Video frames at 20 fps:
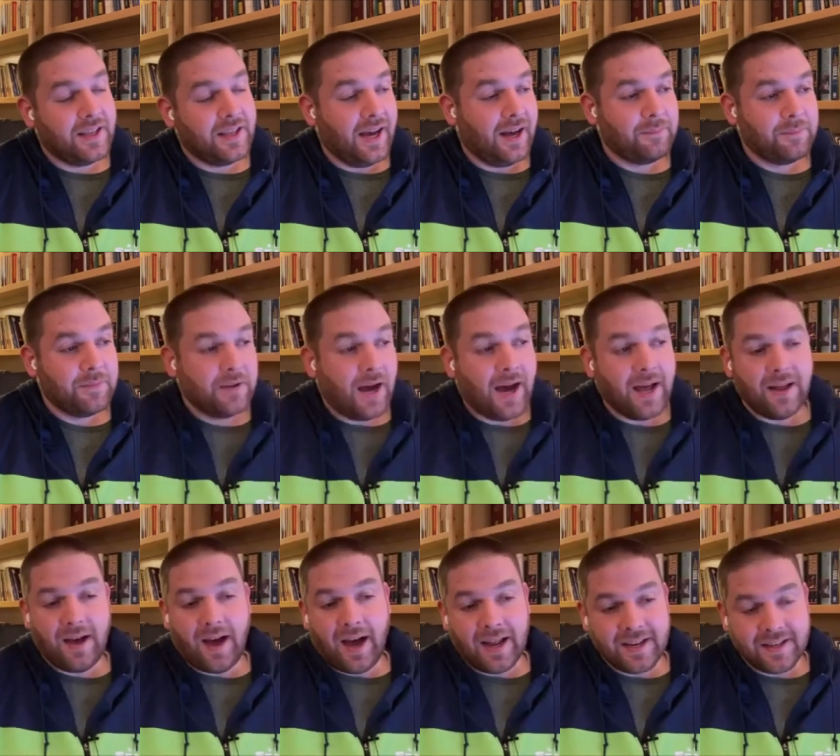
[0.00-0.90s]
Yeah. yeah.
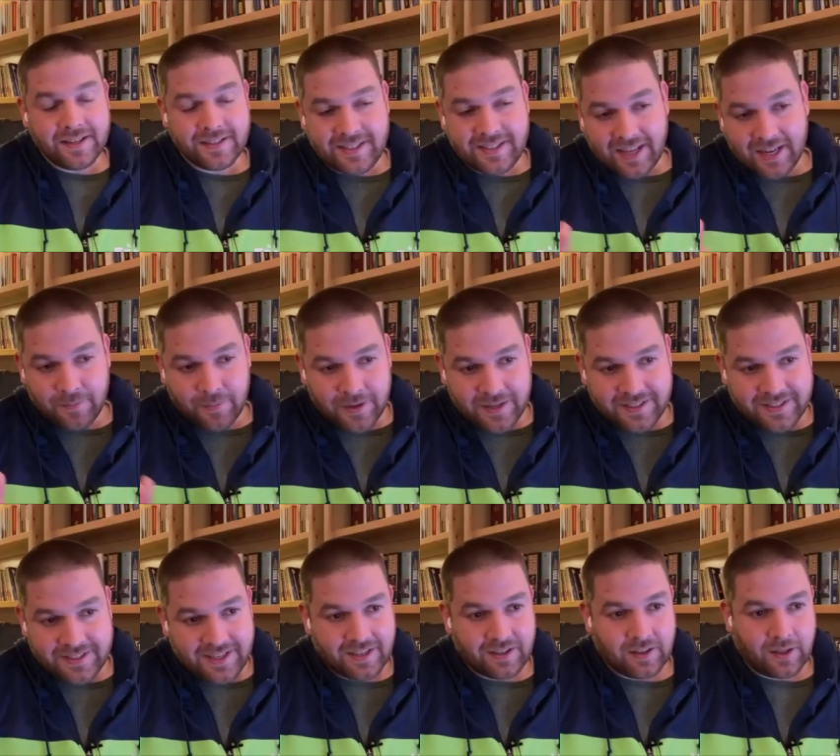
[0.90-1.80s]
I, I didn't see anybody
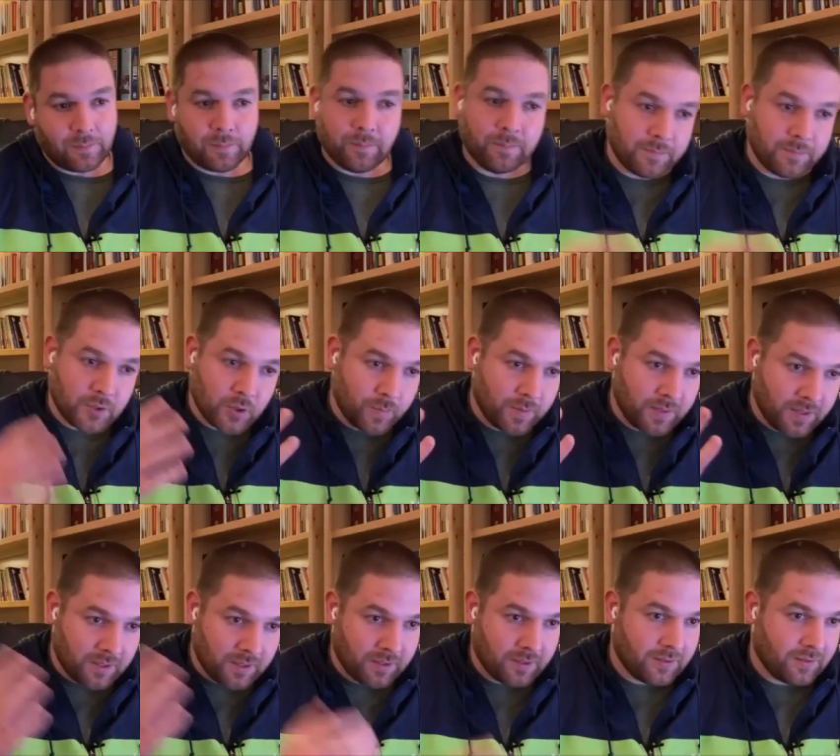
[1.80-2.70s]
saying like to
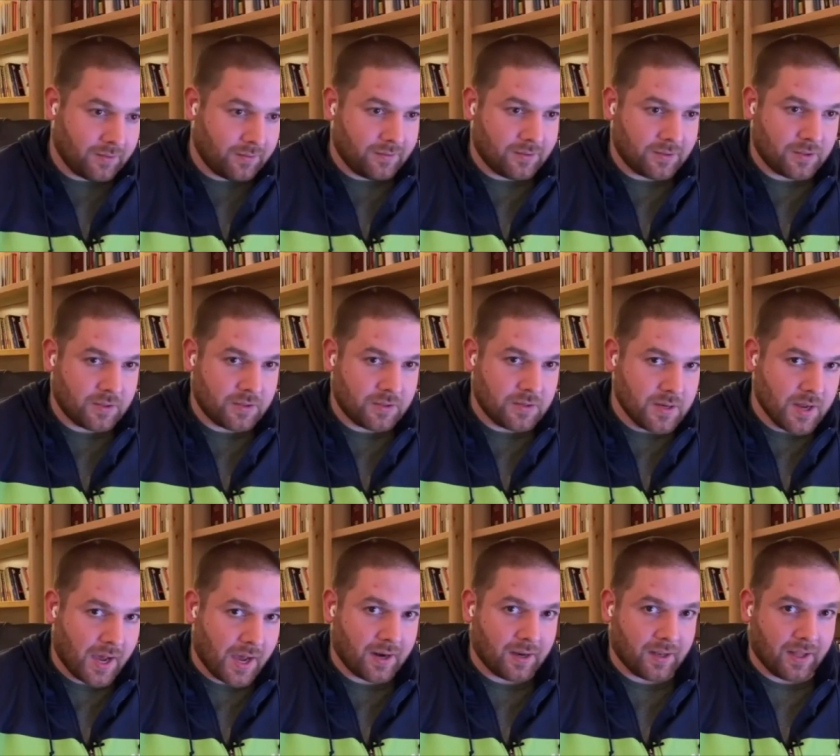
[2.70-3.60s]
be
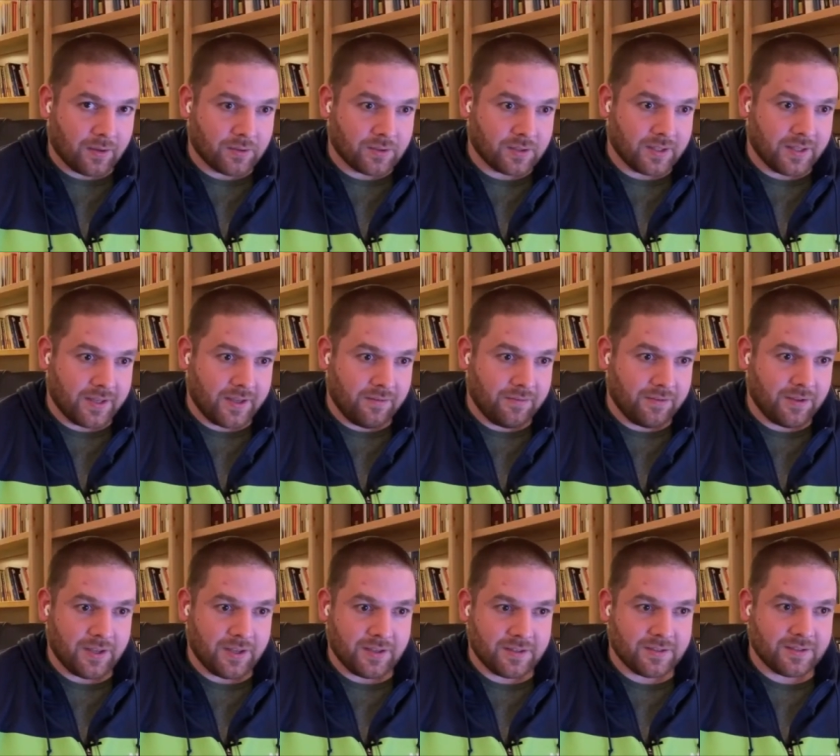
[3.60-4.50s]
not allowed to live
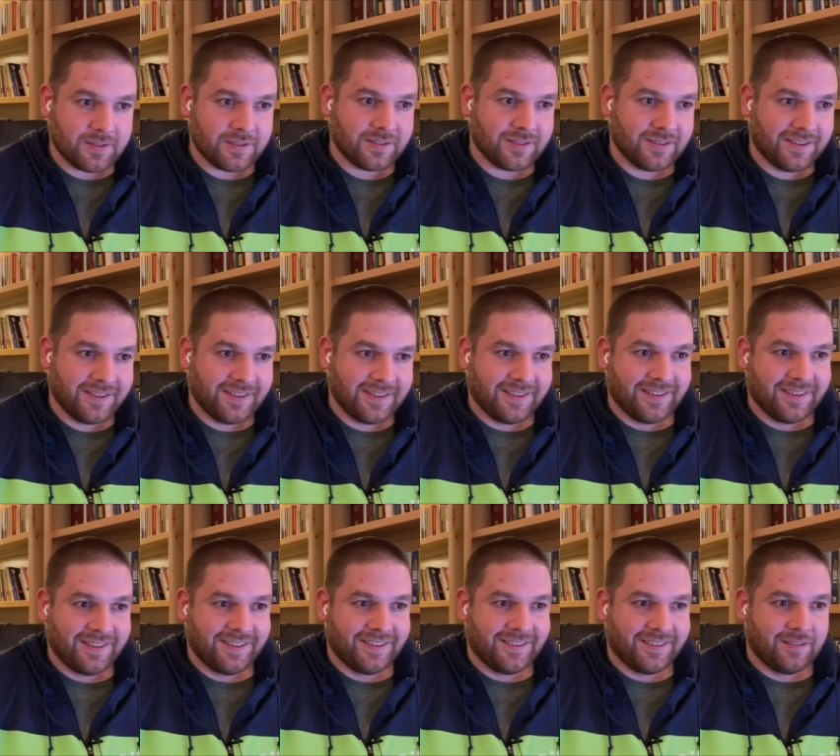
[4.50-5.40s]
is
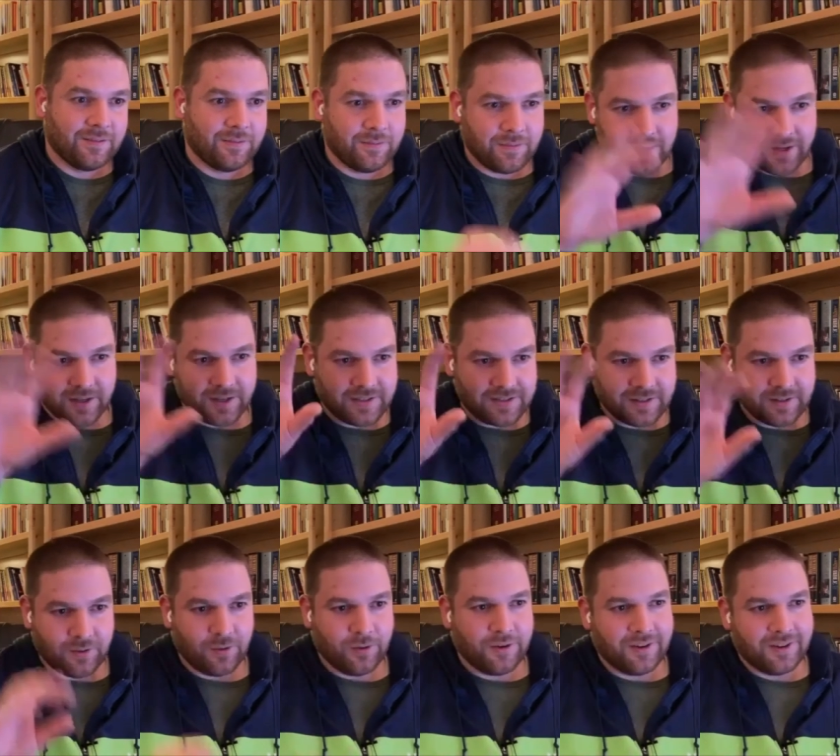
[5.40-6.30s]

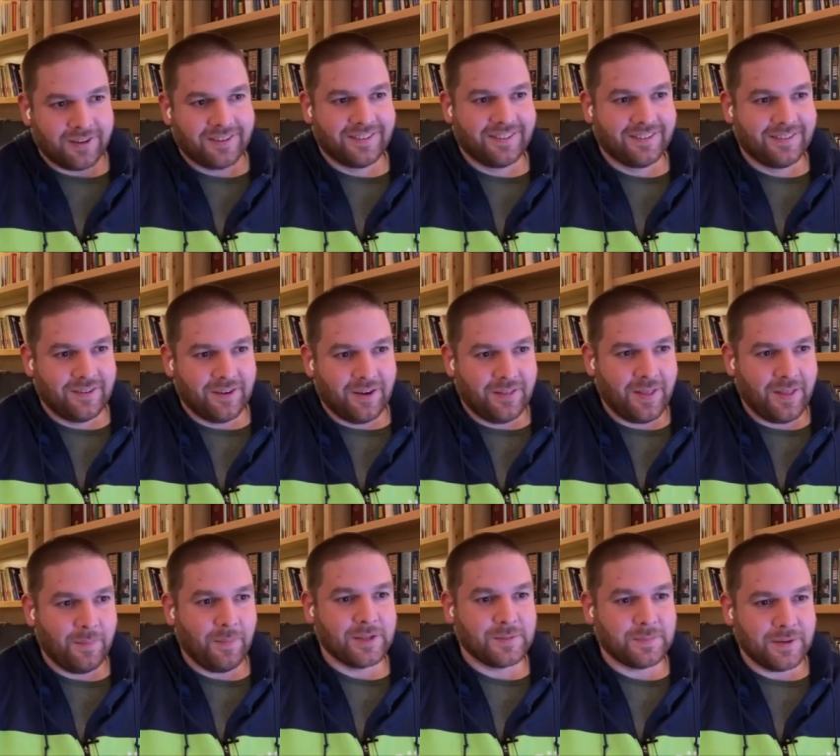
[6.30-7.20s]
this or
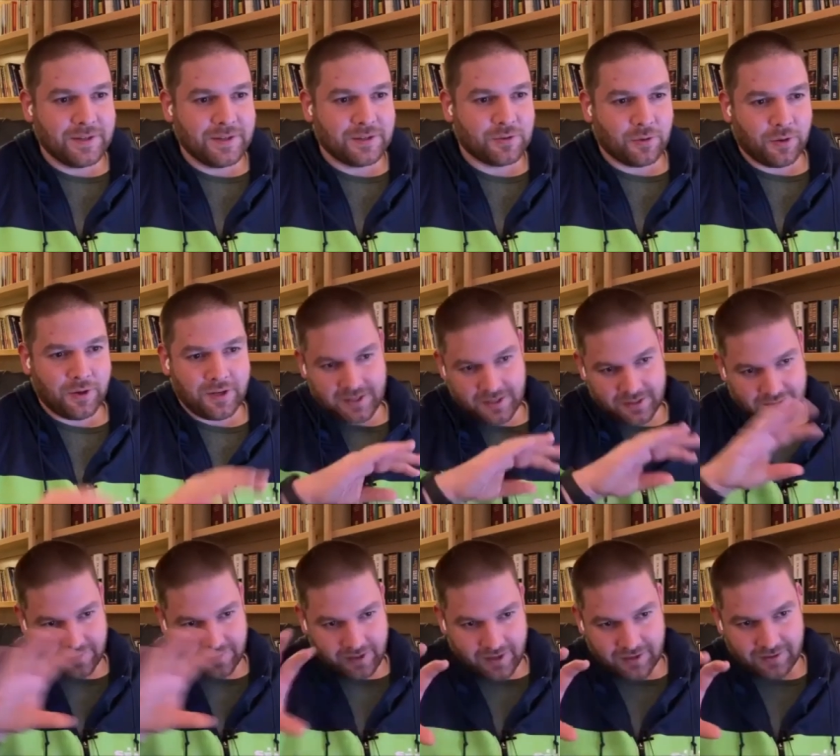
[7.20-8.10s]
they must be destroyed
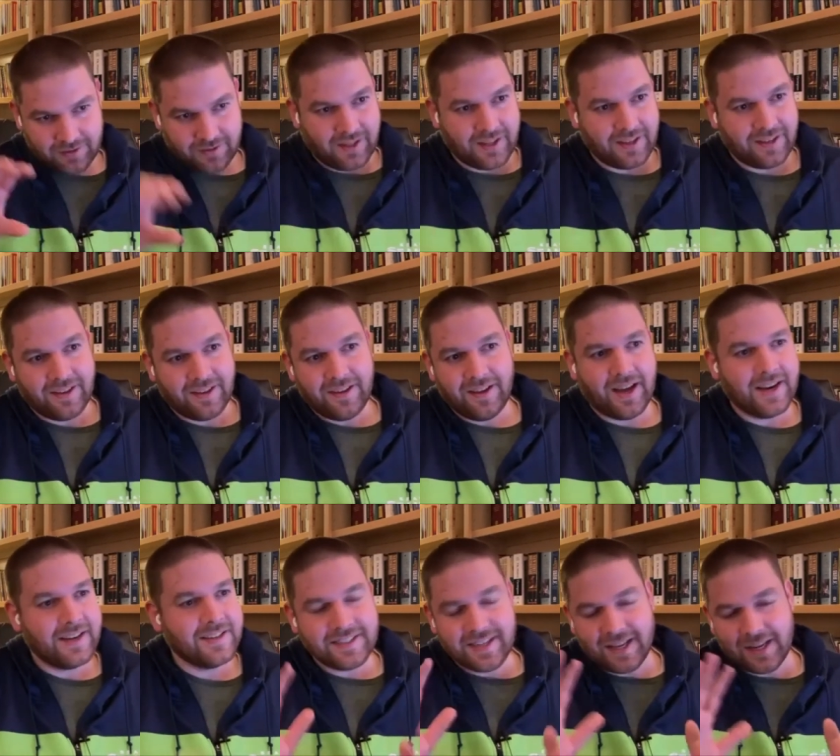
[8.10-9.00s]
is this. Like
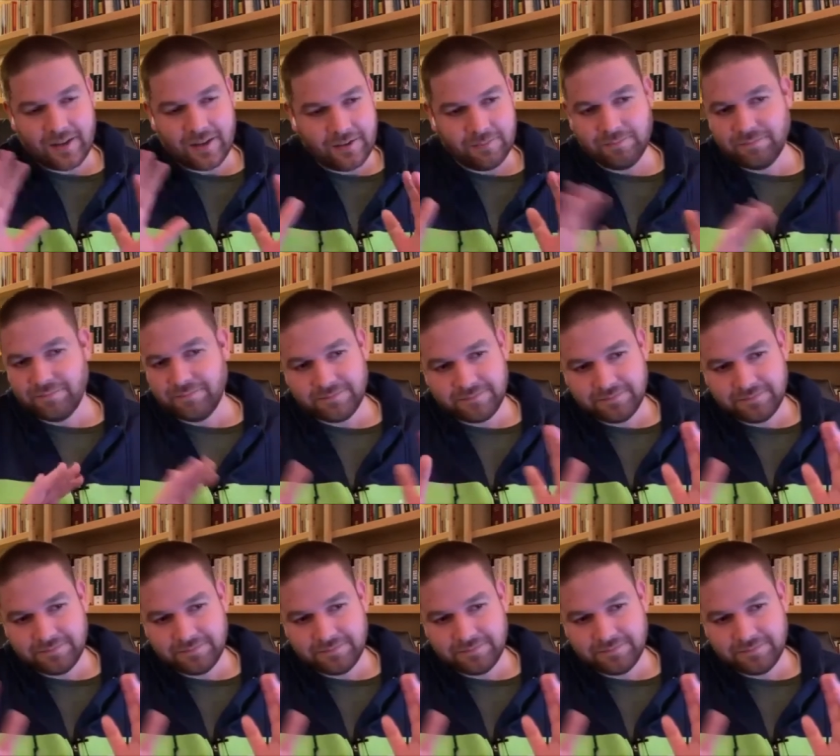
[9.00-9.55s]
I didn't see any